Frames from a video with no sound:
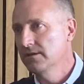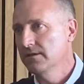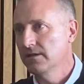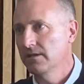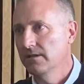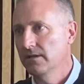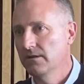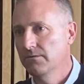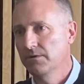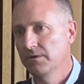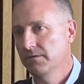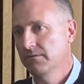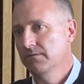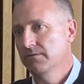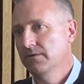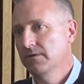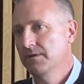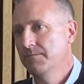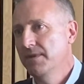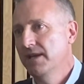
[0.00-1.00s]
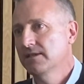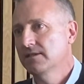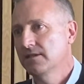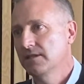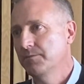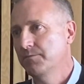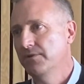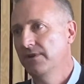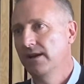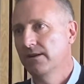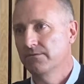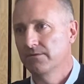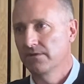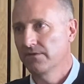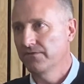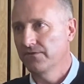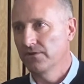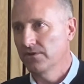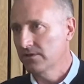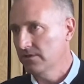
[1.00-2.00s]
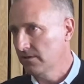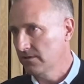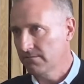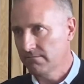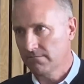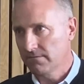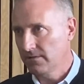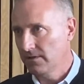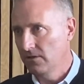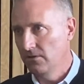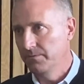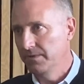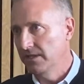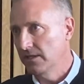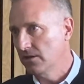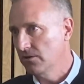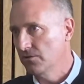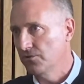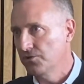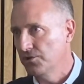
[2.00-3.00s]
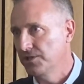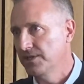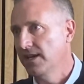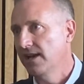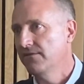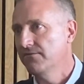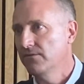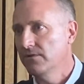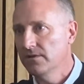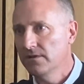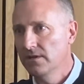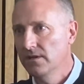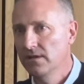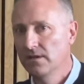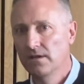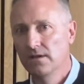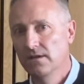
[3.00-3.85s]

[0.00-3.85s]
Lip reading: You know, we're immensely proud, we're the first club in the country to have one.